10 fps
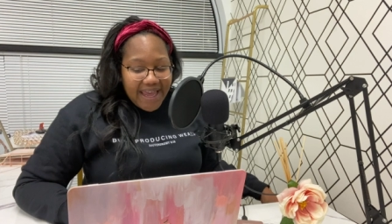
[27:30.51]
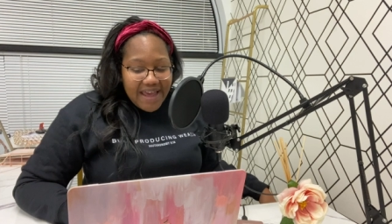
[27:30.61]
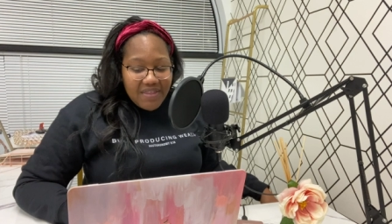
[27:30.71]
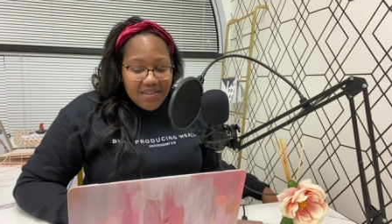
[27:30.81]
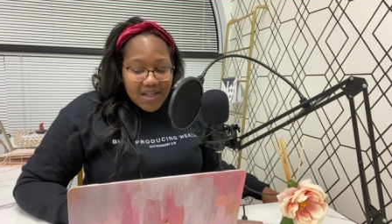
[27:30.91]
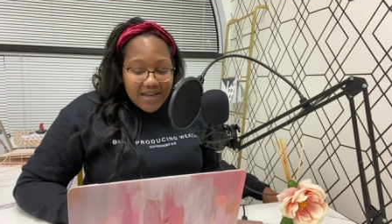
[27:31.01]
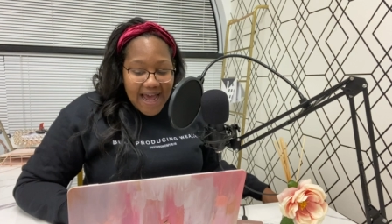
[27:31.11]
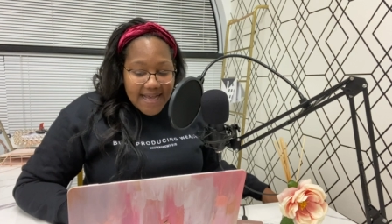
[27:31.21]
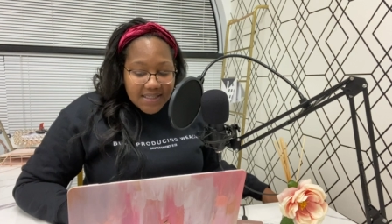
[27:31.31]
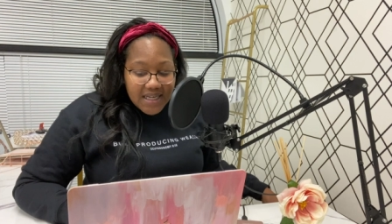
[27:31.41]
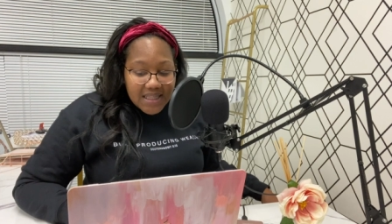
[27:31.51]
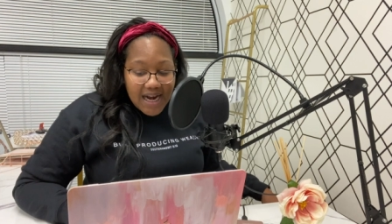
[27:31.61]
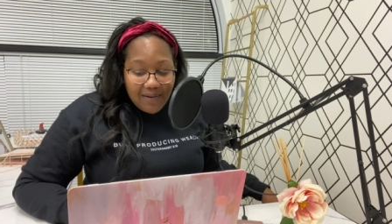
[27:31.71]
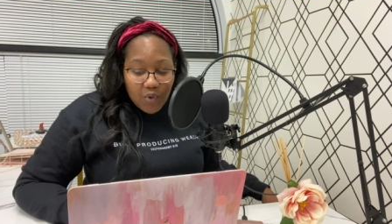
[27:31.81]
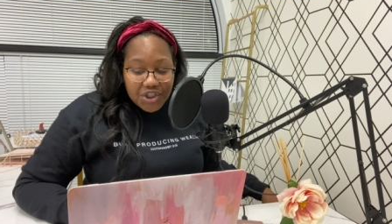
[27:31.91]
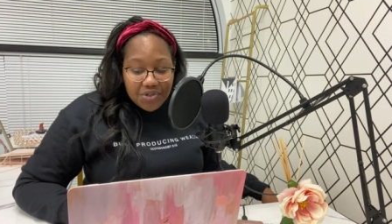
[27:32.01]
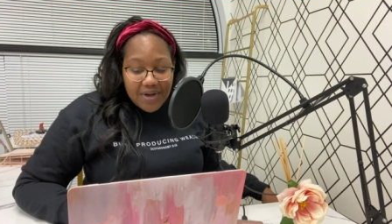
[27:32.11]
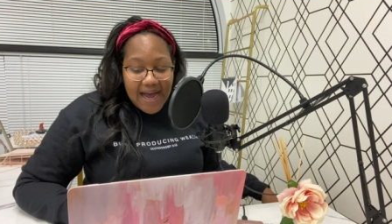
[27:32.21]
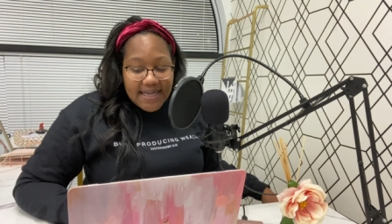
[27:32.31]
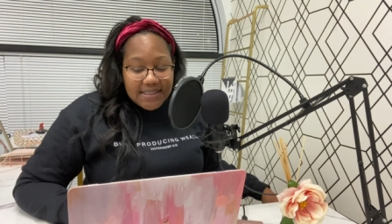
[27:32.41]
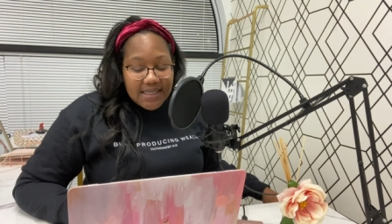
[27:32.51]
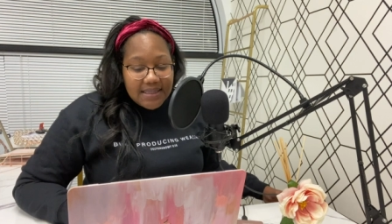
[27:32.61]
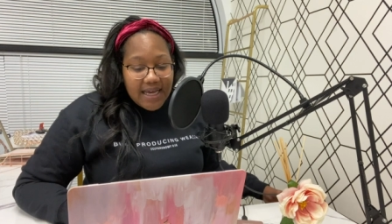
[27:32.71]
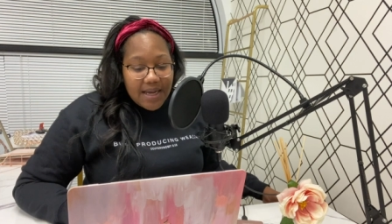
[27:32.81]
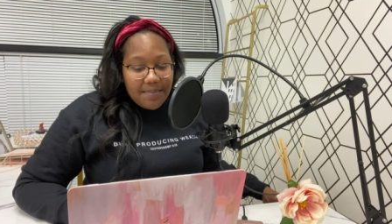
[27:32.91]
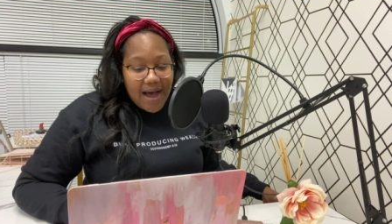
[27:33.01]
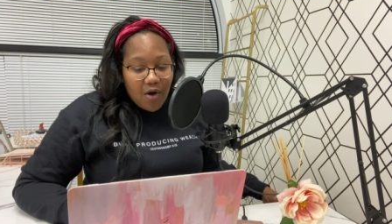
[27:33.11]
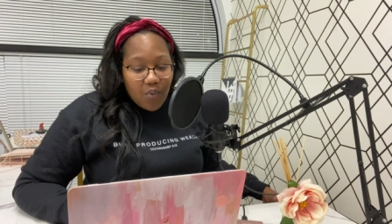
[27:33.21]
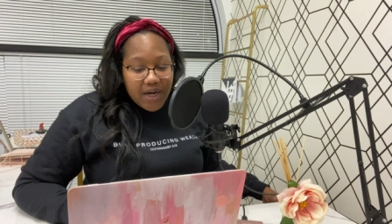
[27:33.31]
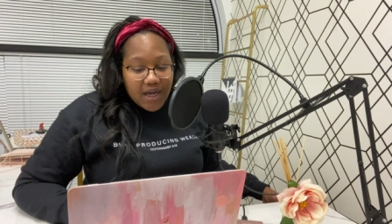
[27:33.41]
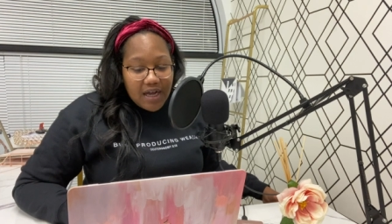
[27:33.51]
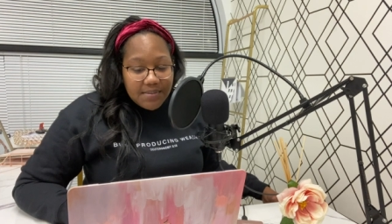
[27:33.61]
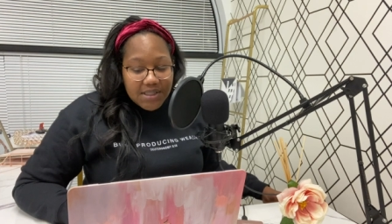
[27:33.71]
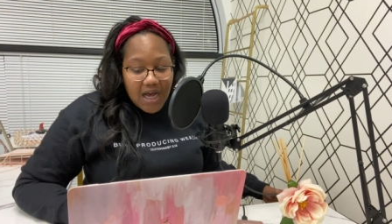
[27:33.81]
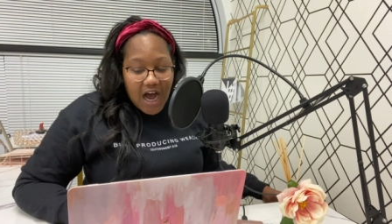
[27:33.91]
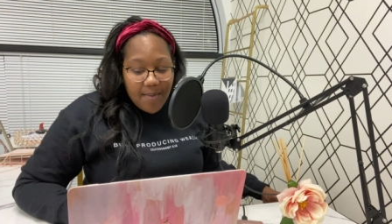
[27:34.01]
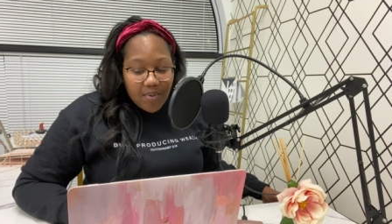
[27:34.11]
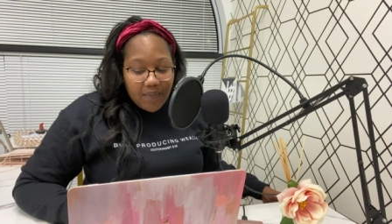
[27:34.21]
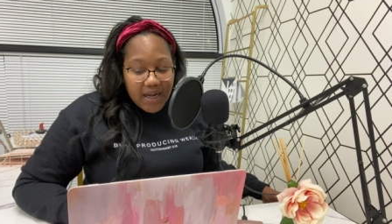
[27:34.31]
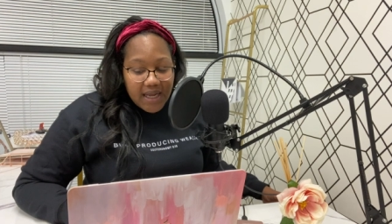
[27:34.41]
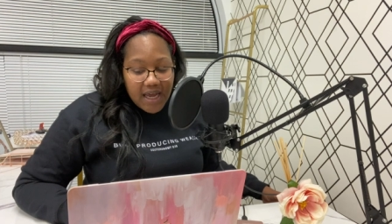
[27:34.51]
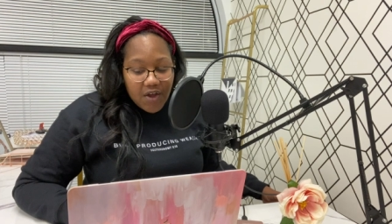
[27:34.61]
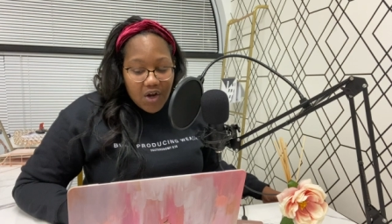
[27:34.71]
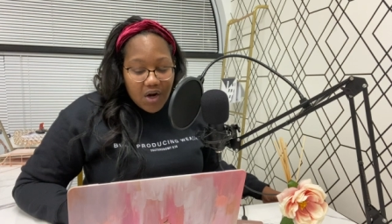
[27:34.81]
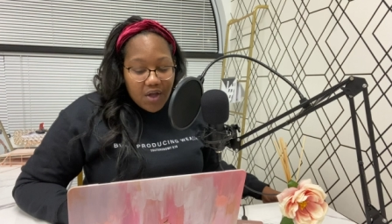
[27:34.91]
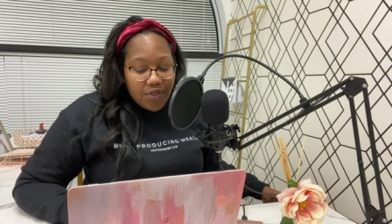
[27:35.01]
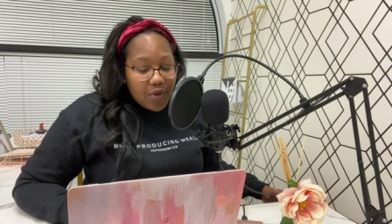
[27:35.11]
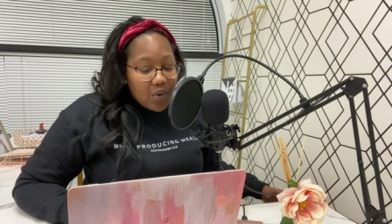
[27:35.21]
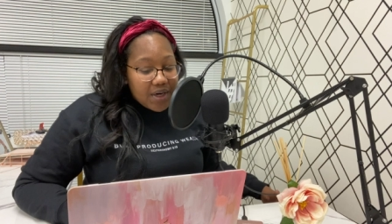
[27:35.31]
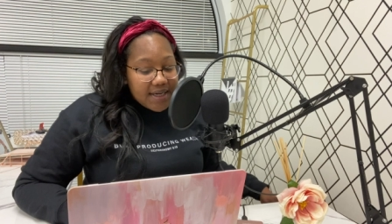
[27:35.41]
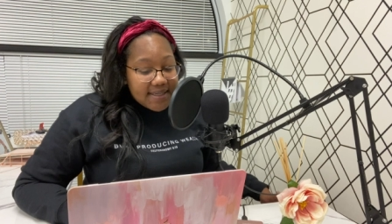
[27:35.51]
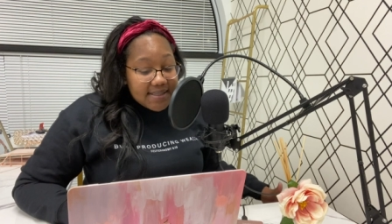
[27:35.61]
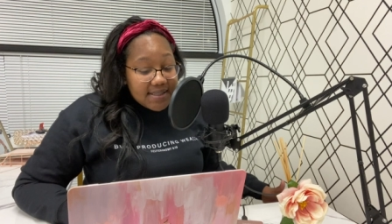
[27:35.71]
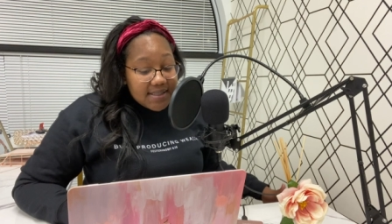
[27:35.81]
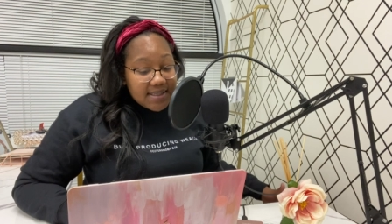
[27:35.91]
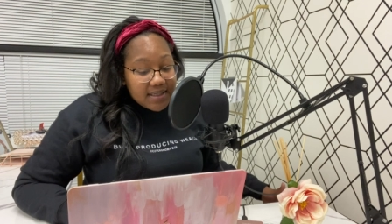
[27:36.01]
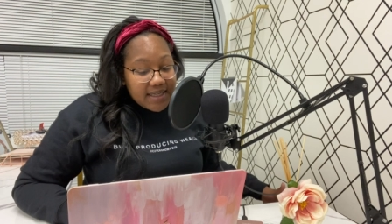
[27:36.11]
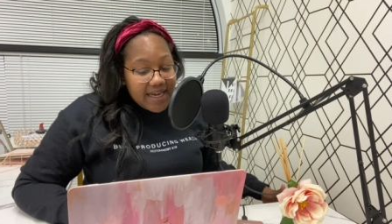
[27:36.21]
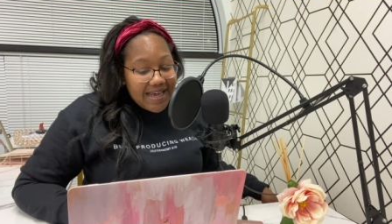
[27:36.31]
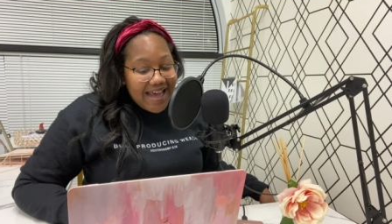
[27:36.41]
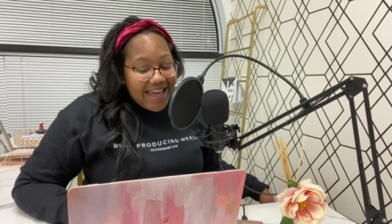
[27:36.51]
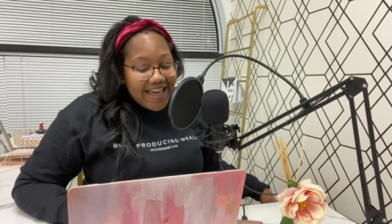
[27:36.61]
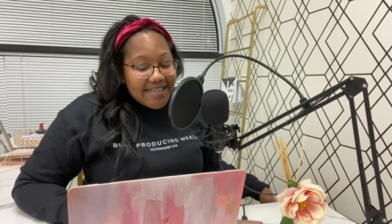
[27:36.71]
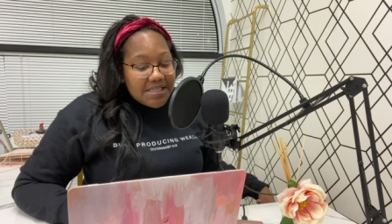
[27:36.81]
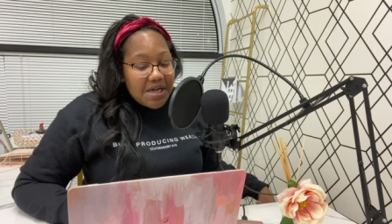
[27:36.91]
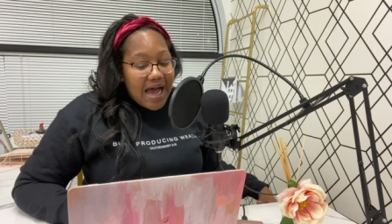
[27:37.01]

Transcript: And then the last thing that I want you guys to think about when it comes to operating in your authority consistently is,